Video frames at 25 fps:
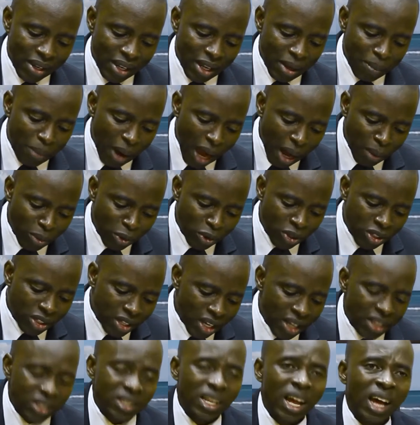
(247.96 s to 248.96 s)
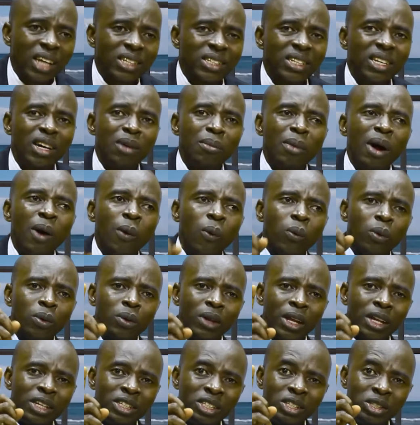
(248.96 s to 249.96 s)
the Bible says that
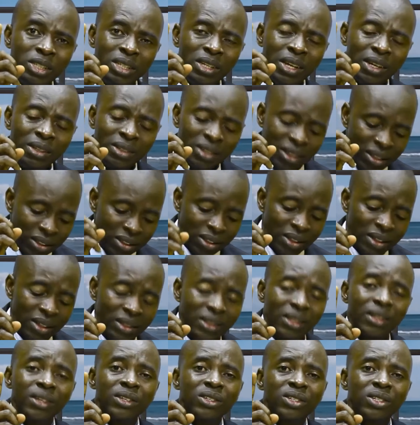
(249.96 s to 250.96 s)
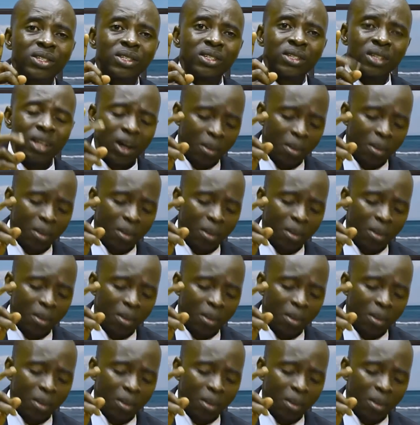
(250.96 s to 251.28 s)
they did three things.